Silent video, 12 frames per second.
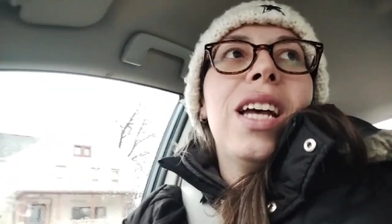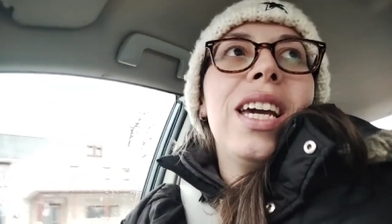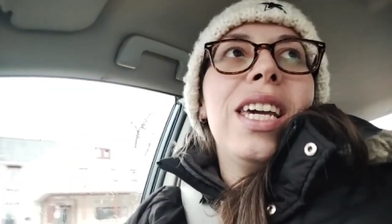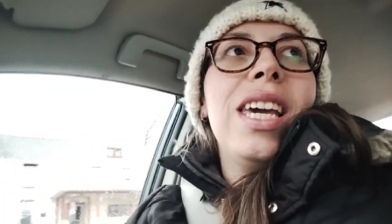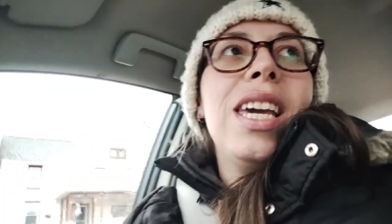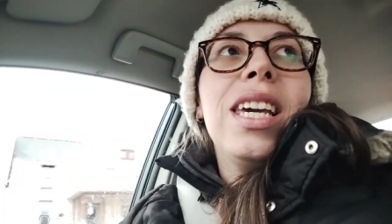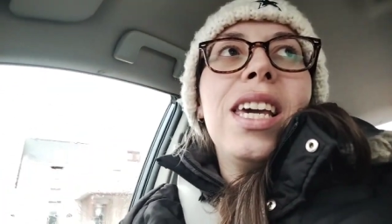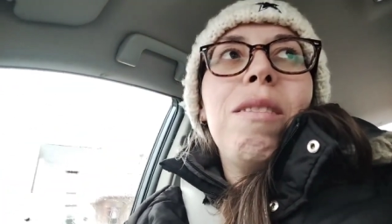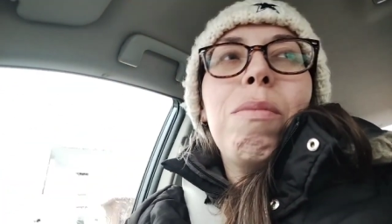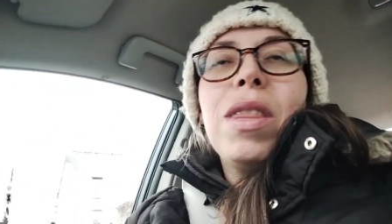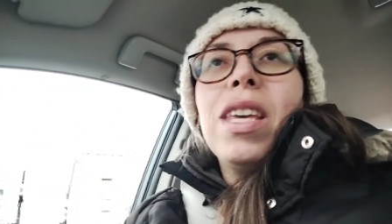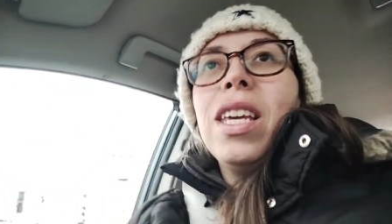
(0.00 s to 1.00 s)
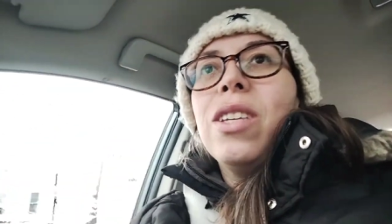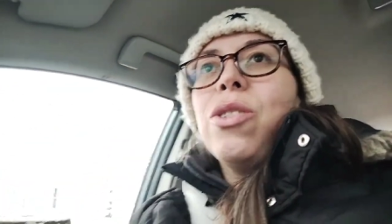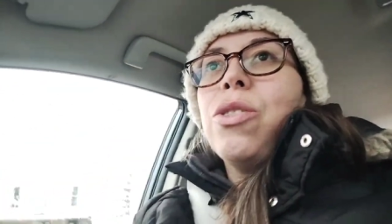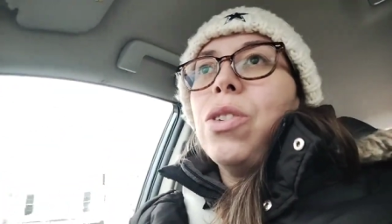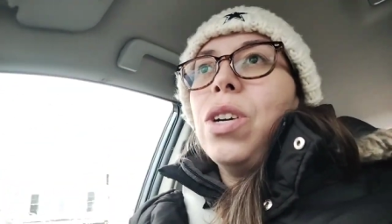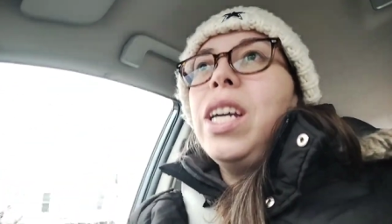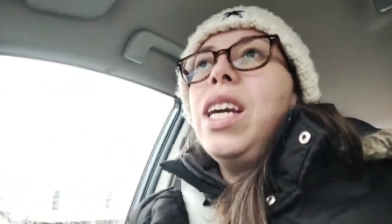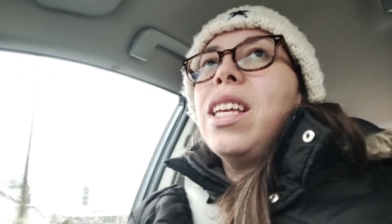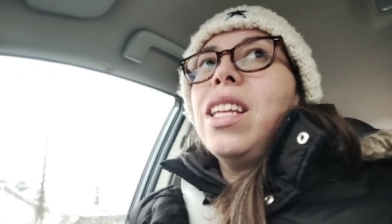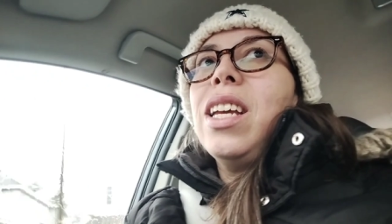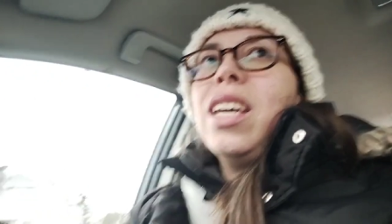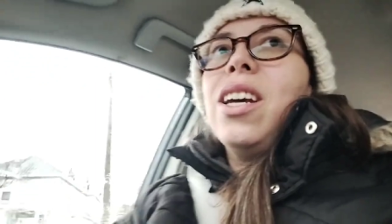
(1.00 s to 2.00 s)
I can't keep things
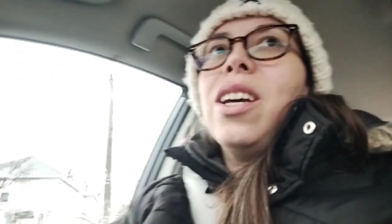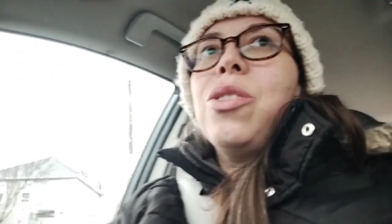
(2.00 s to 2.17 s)
straight, like